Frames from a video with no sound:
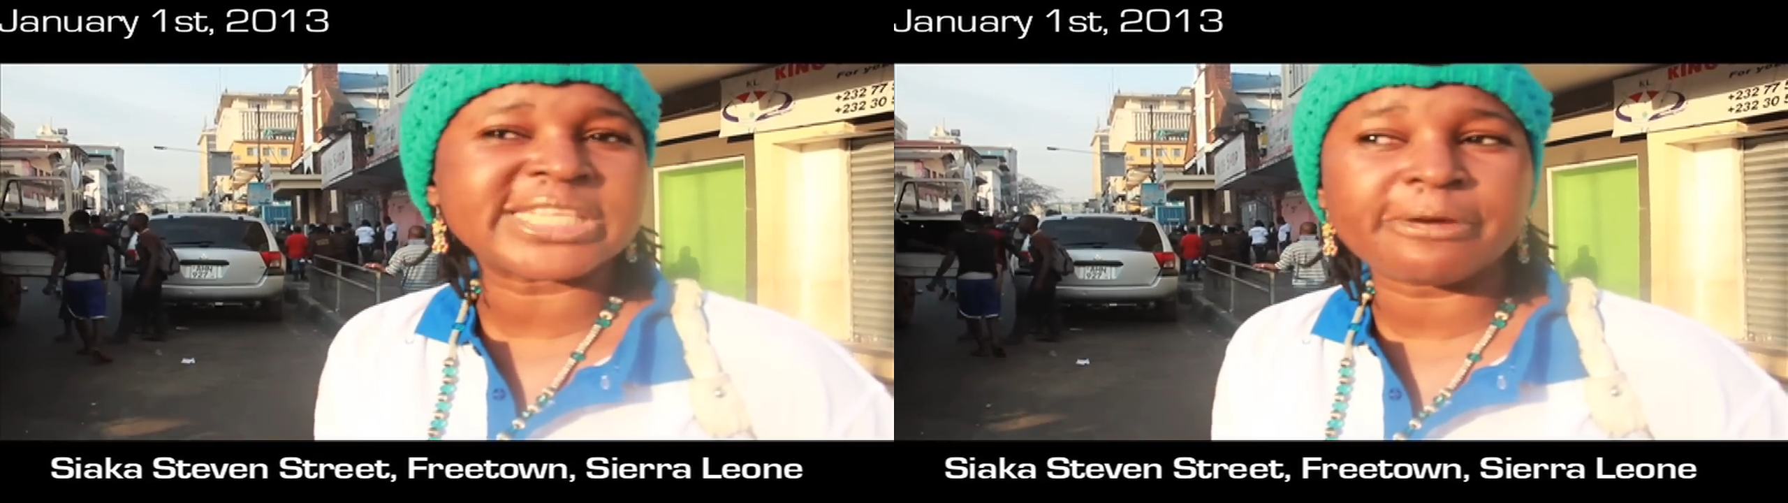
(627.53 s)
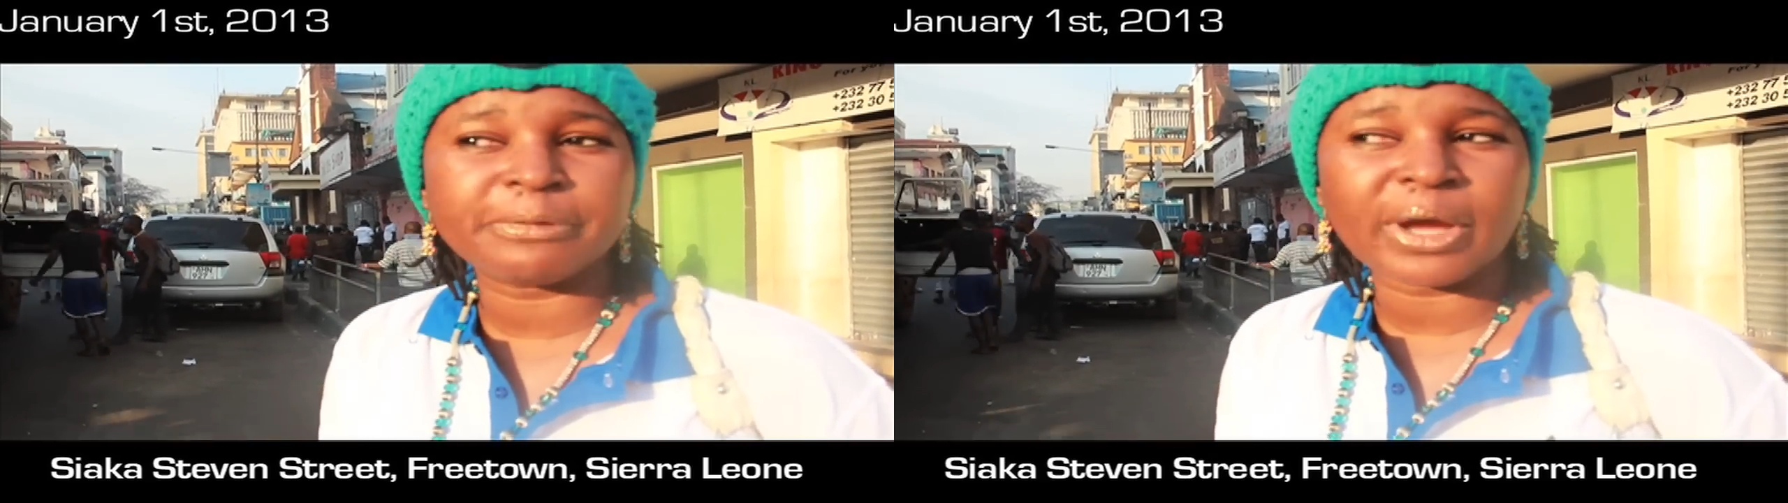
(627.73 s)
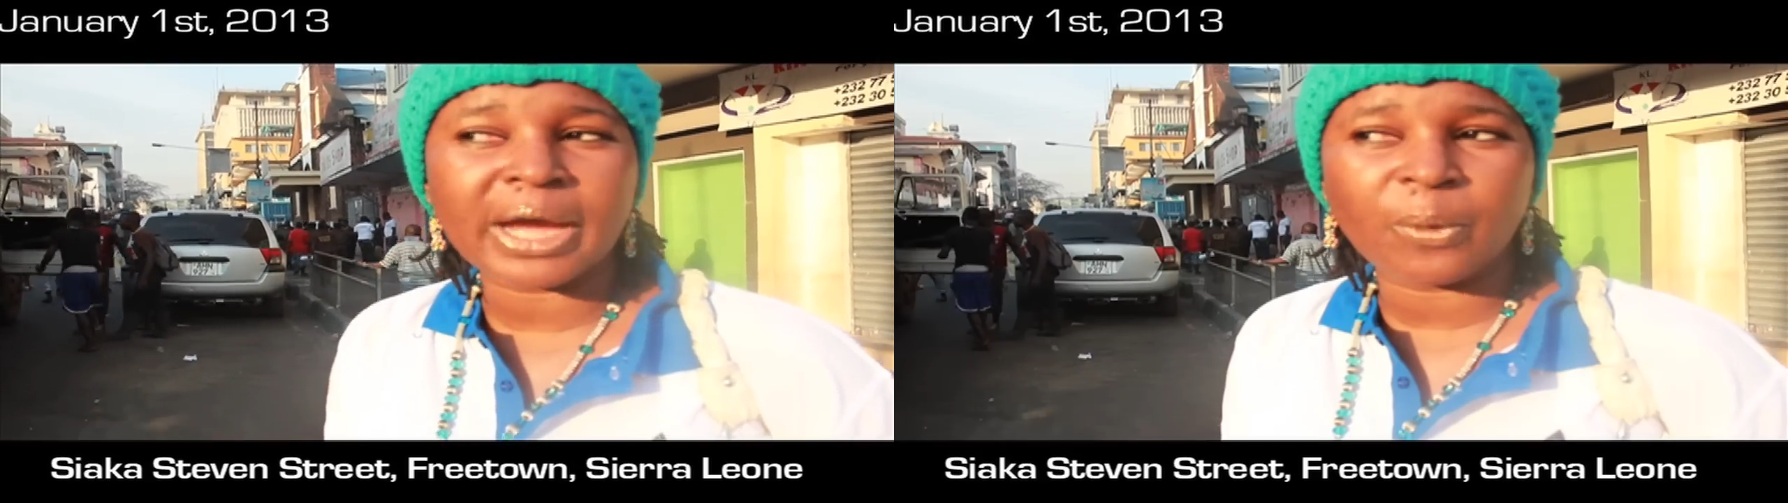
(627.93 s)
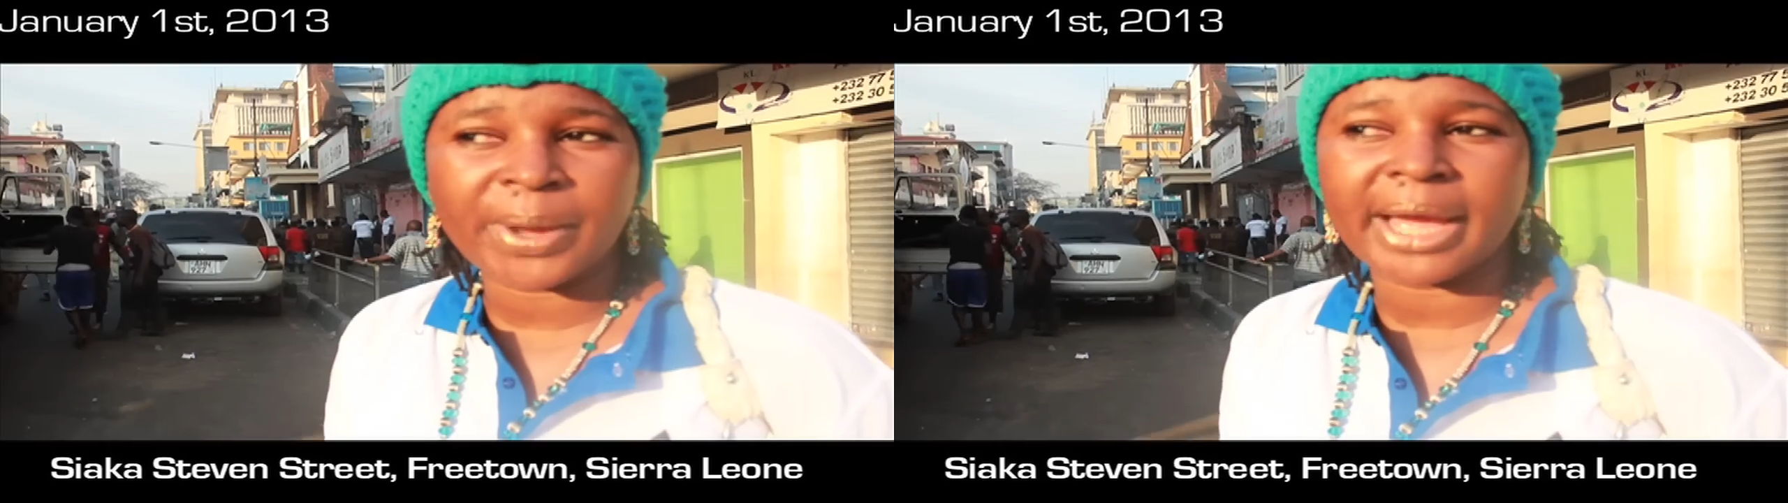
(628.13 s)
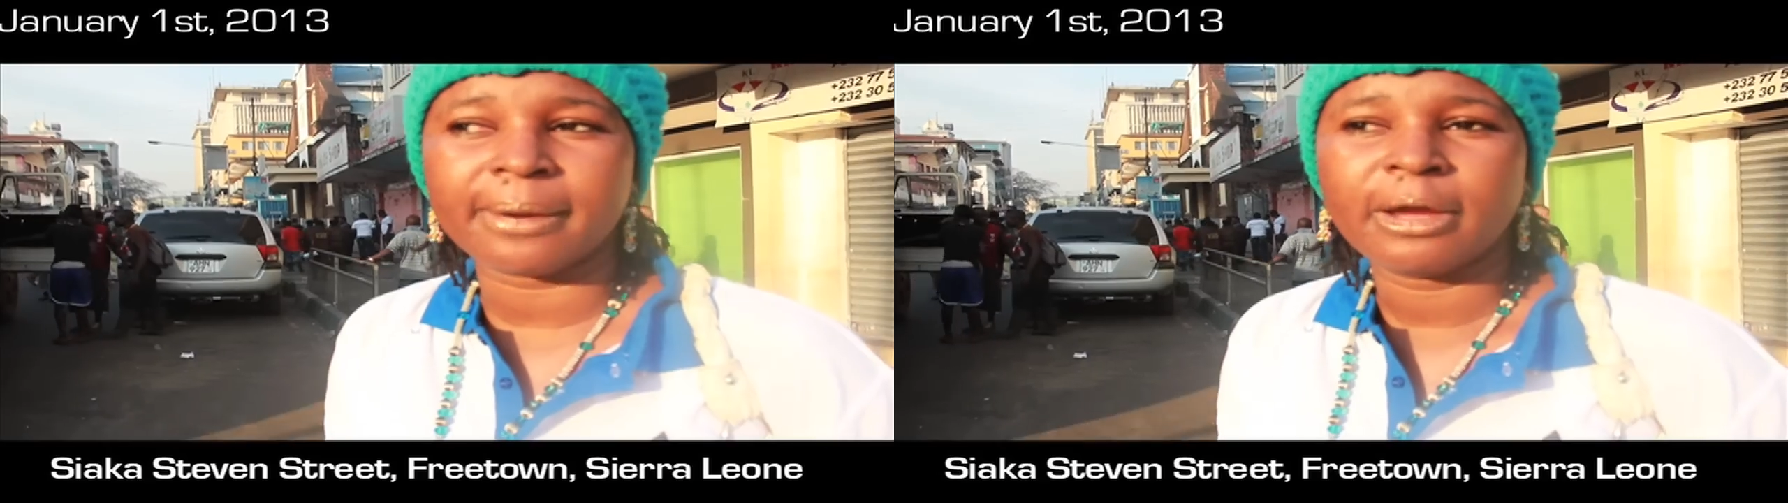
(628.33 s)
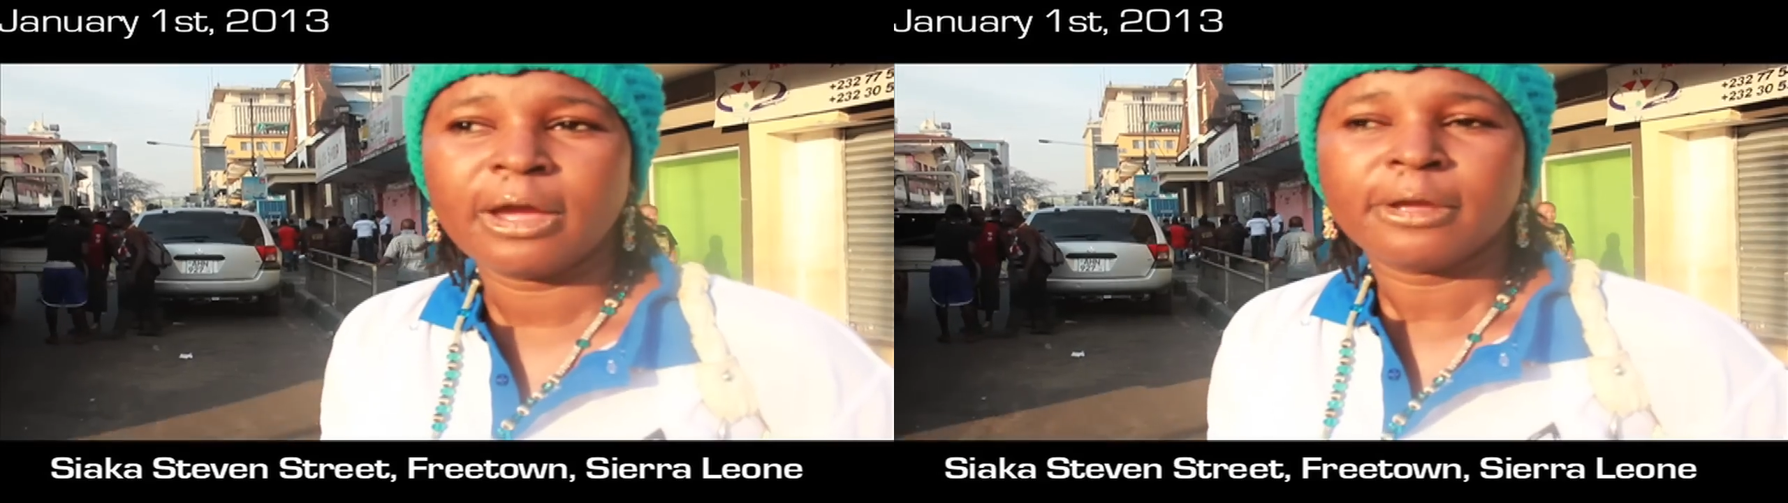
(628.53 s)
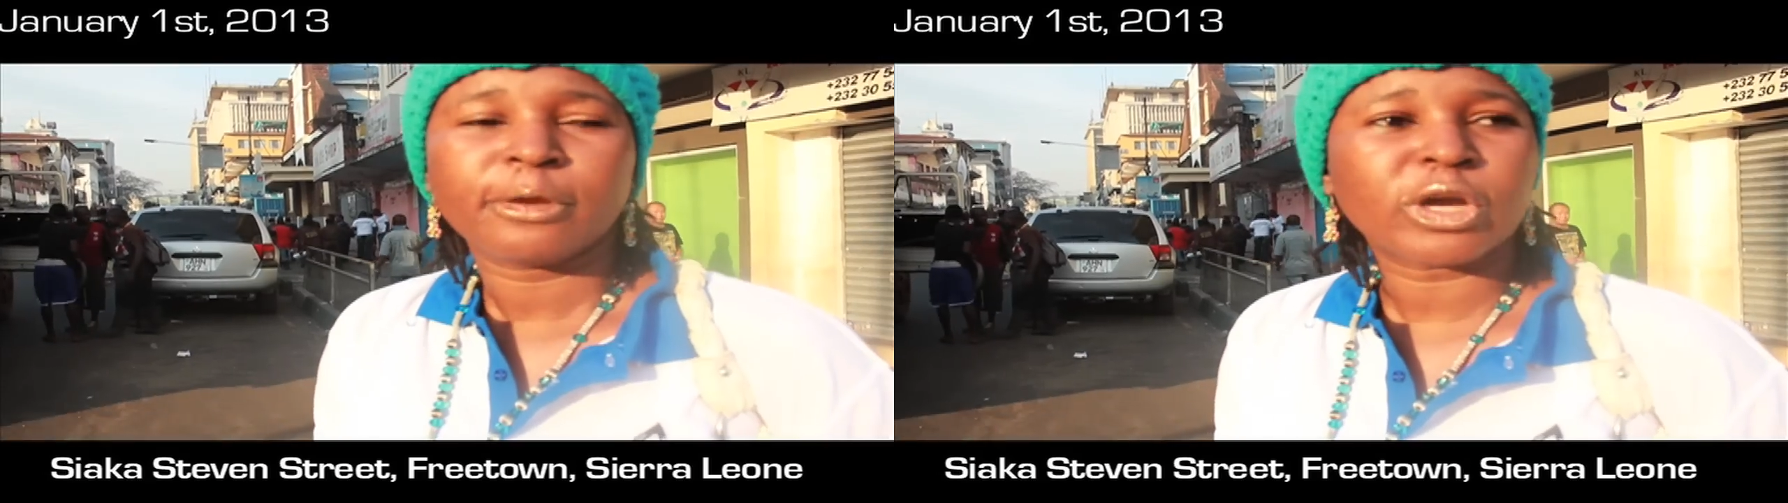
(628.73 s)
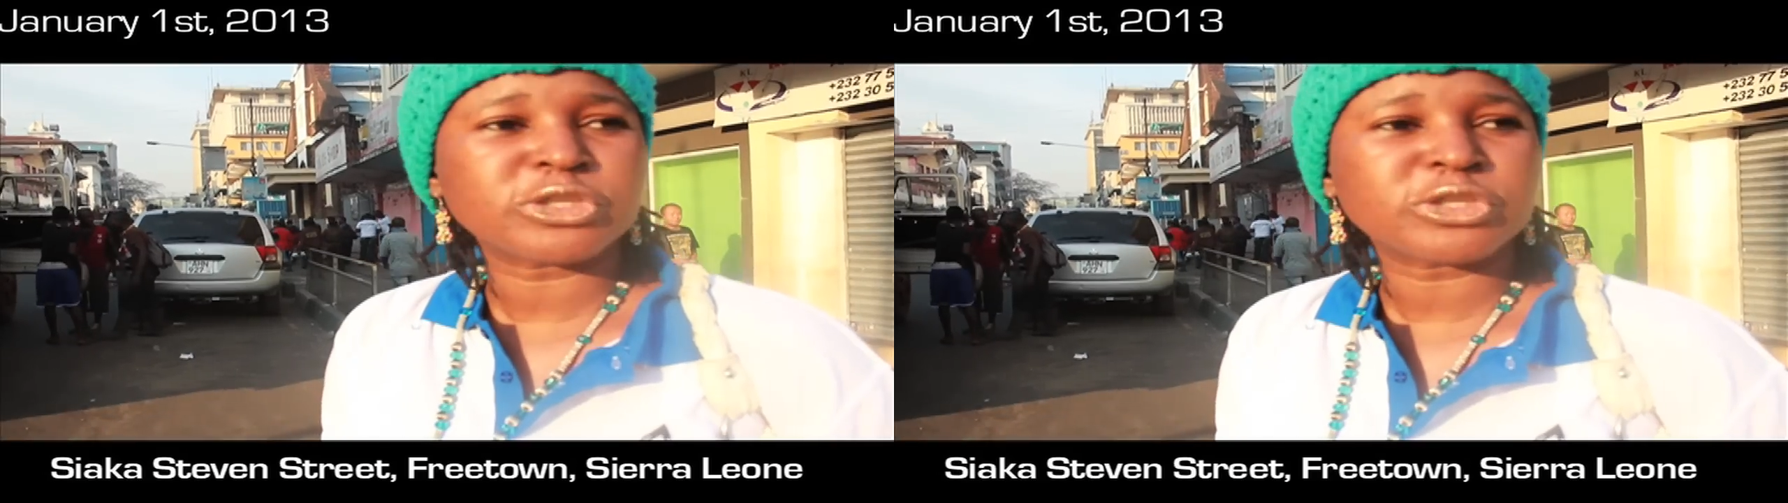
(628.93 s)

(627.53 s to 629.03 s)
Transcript: say we are aware. Okay.